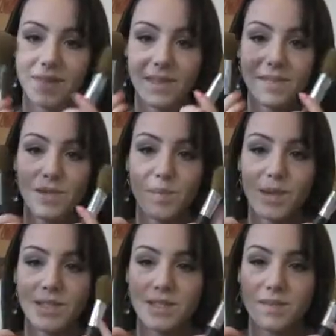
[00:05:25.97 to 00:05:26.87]
these two
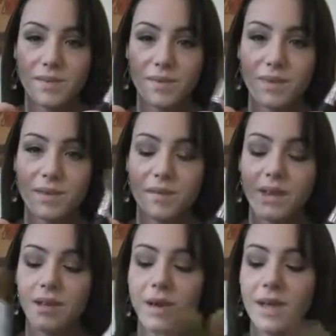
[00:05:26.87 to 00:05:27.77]
brushes are really,
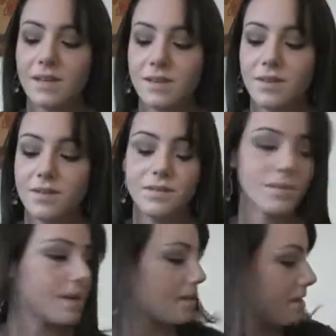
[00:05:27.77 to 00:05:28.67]
really great to use
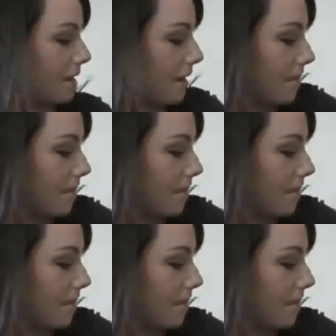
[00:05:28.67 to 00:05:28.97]
with